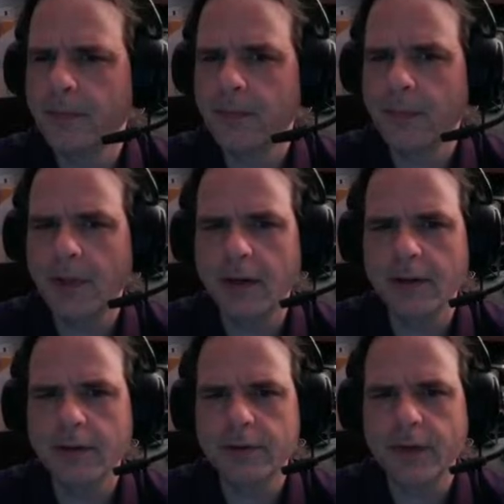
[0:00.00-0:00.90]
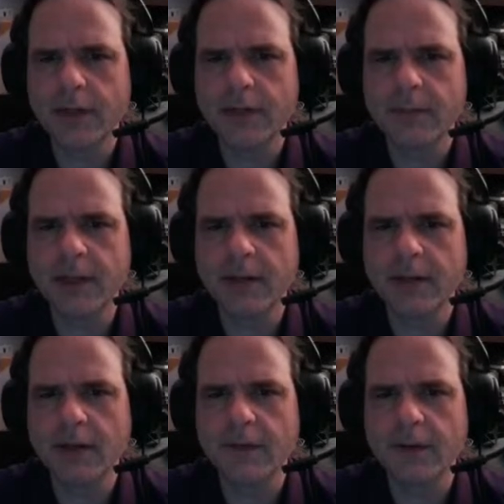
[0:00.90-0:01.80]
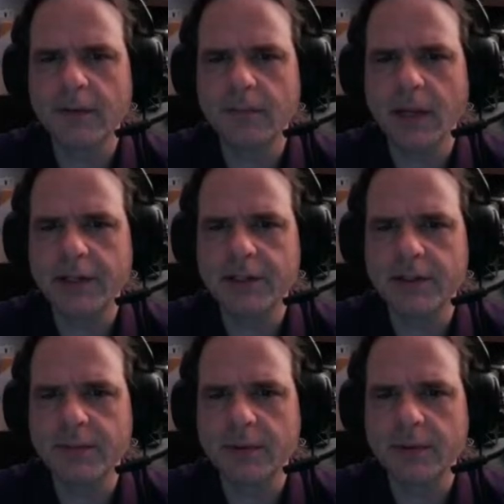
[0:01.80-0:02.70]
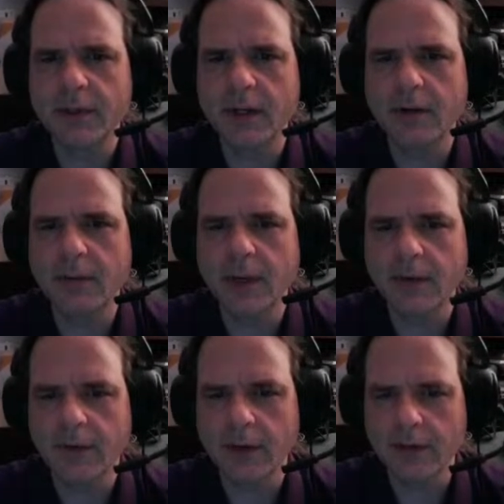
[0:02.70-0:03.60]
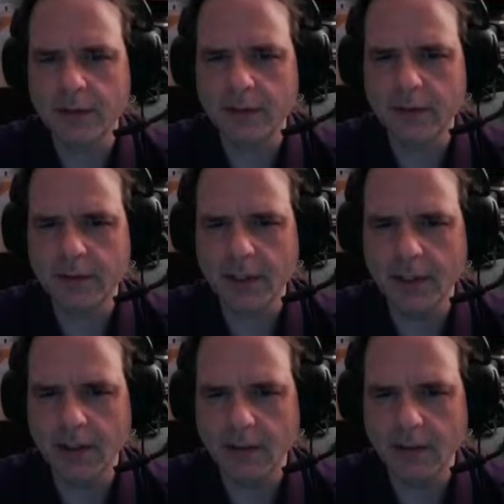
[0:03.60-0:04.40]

That all looks right to me, and none of it matches what the error we got over here. So there's a